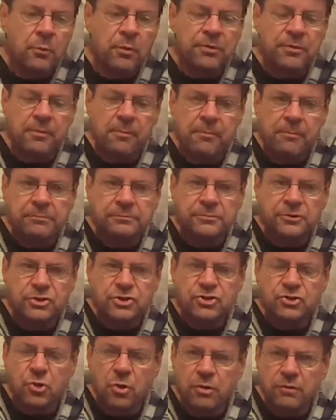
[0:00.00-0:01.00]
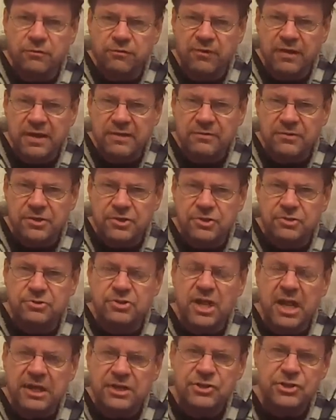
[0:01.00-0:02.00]
with strong flavours,
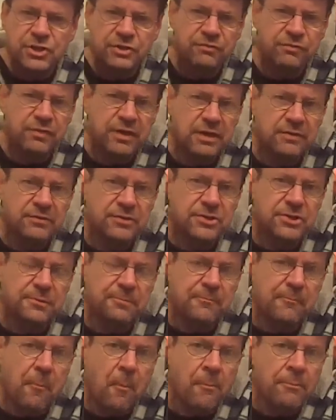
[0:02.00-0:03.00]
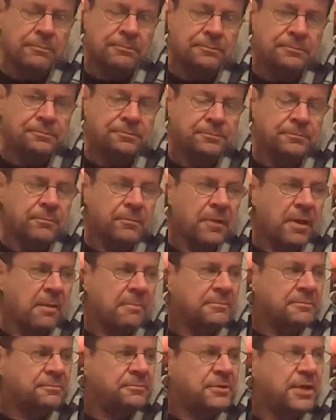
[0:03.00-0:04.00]
challenging flavours.
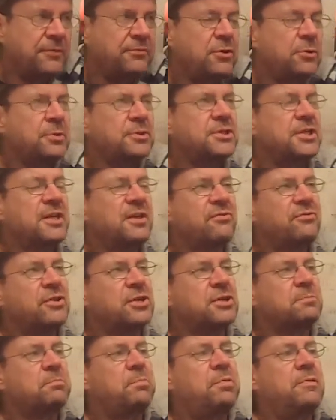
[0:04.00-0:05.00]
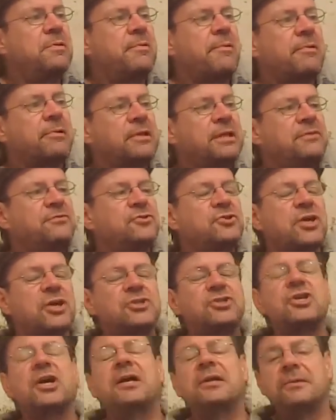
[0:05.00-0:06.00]
If you were to give this leaf to
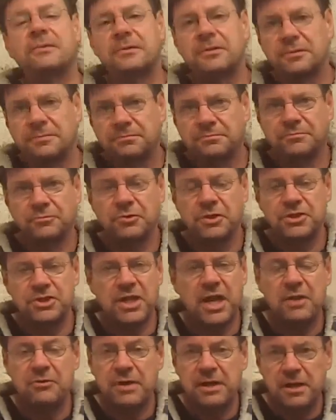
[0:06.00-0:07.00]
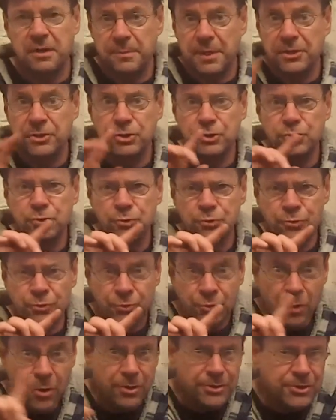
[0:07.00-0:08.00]
a child, which I recommend you do
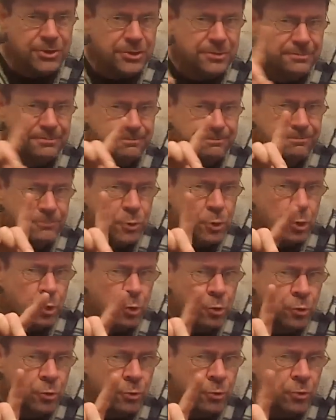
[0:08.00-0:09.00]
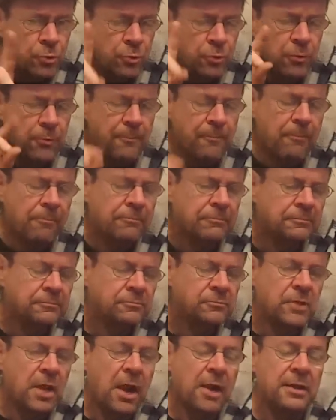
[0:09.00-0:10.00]
not, no, no, no,
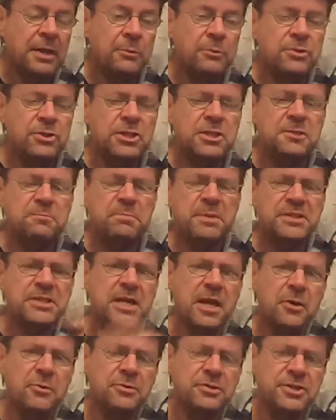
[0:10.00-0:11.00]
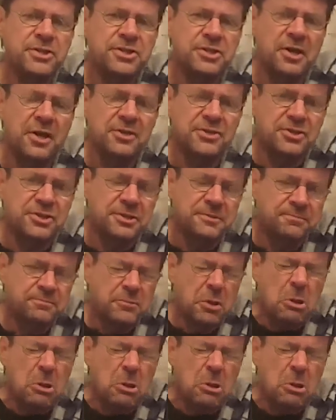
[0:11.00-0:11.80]
they would spit it out in disgust.